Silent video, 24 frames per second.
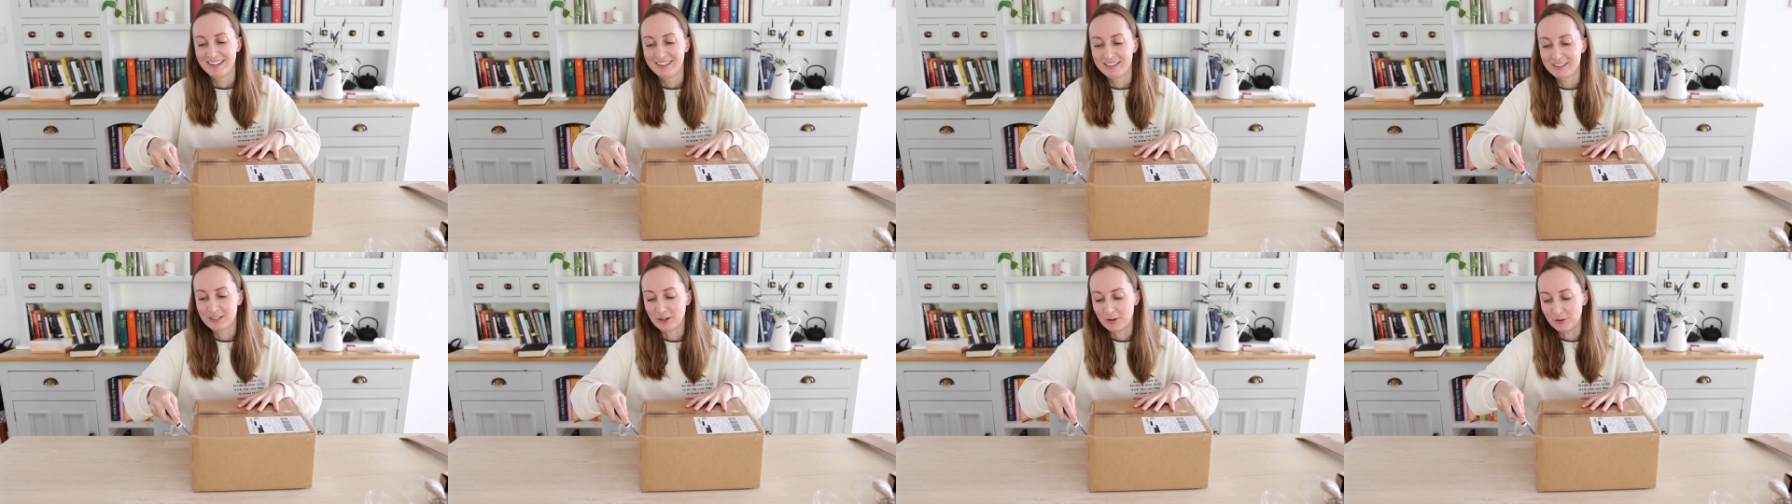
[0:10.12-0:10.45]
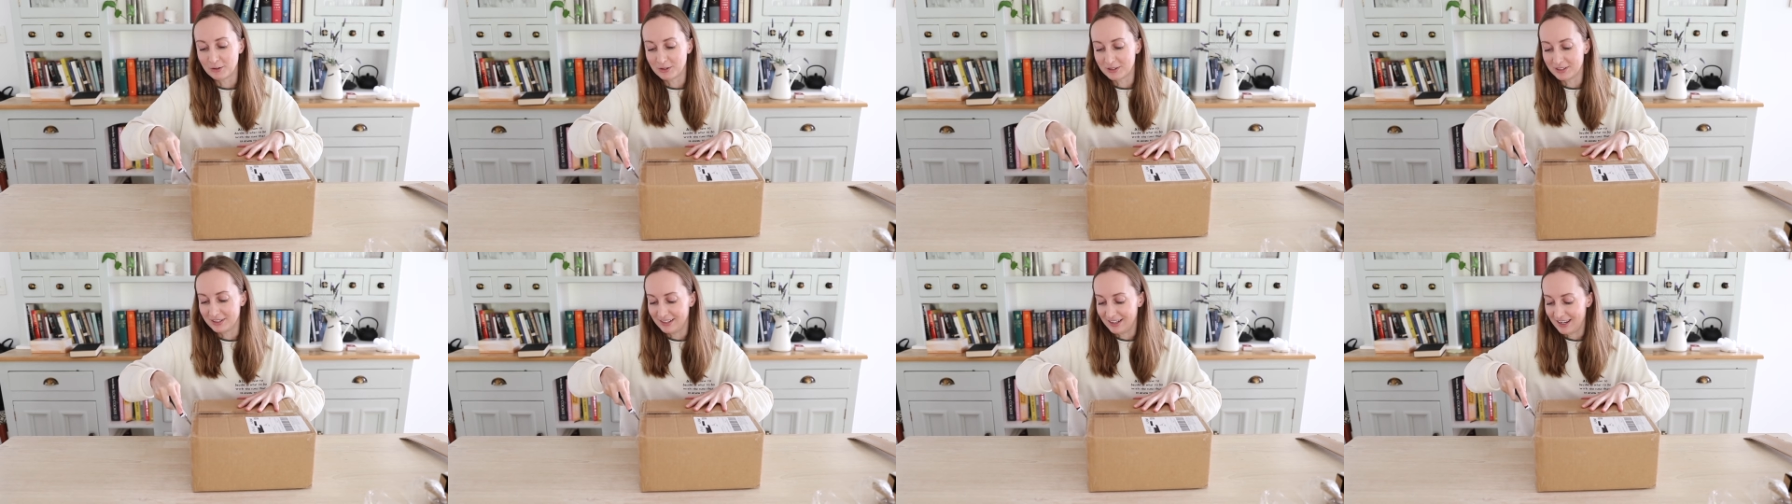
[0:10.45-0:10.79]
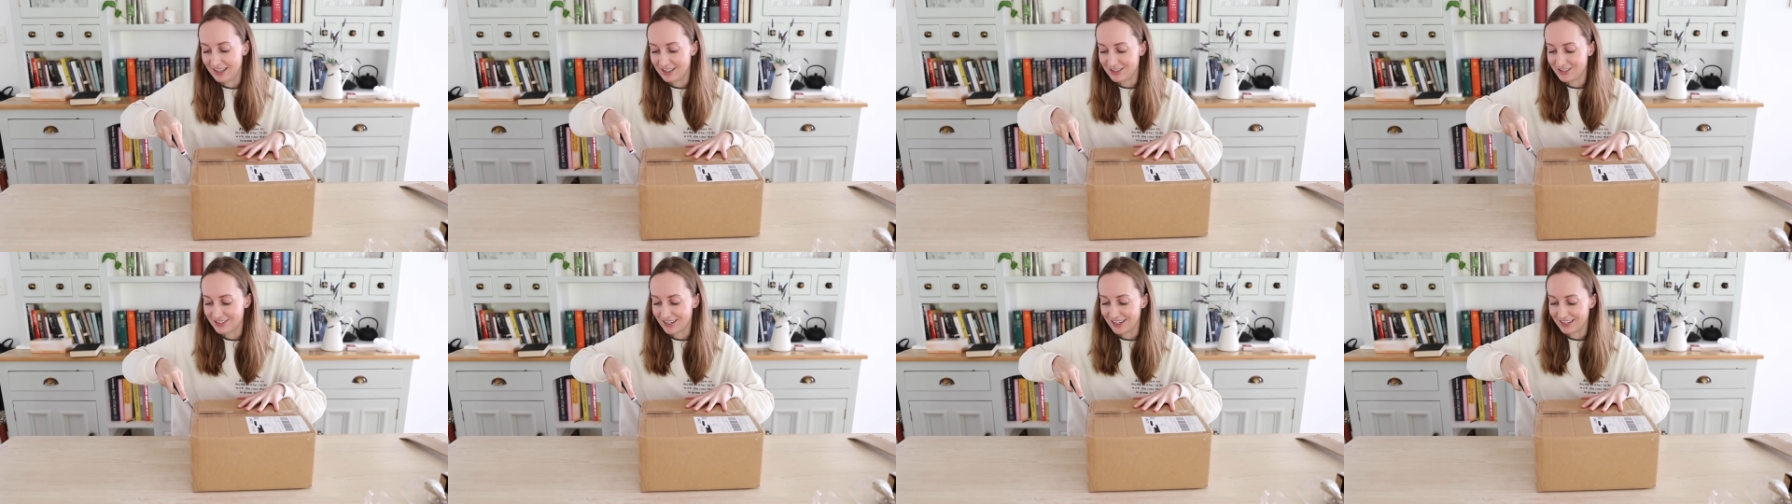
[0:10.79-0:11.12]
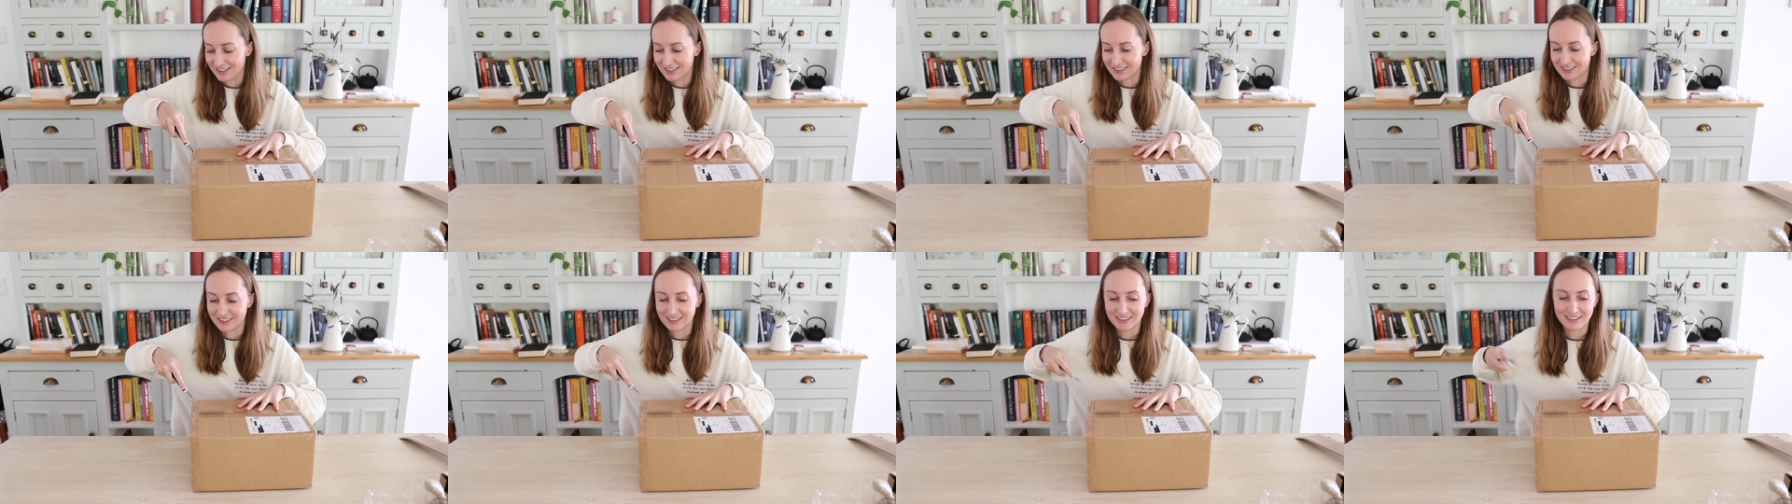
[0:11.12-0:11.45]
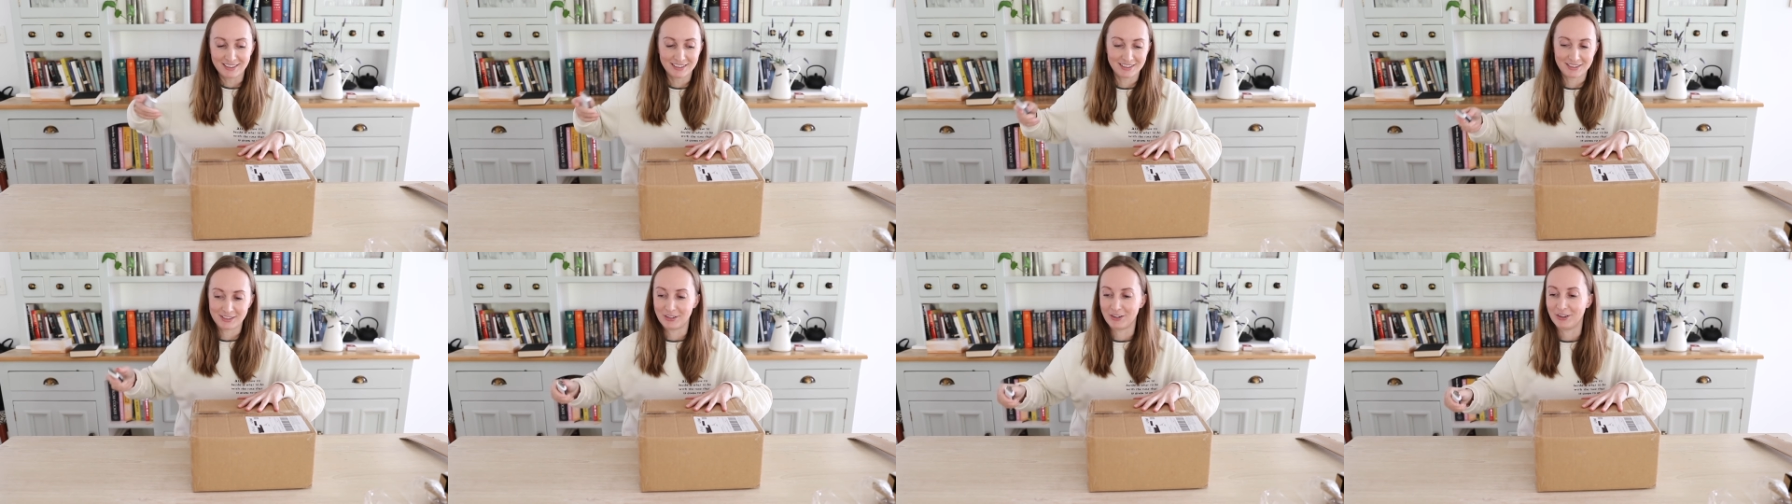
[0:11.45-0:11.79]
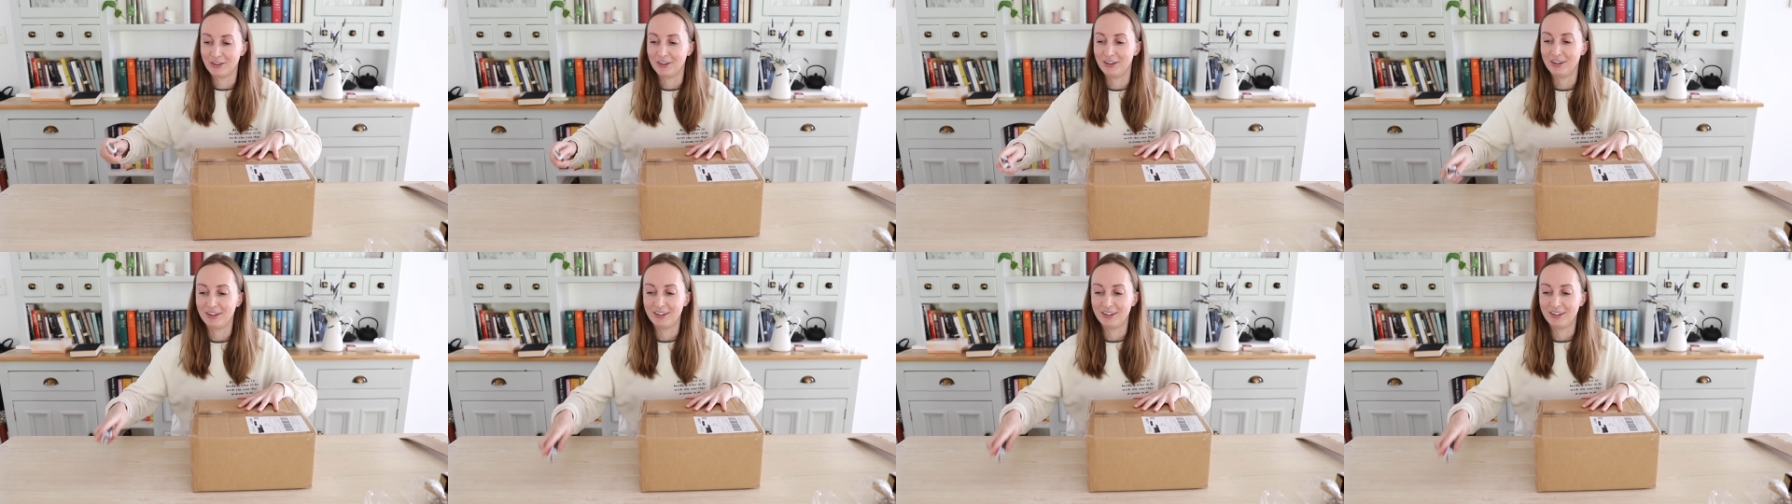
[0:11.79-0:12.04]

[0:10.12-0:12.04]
Tolkien adjacent, so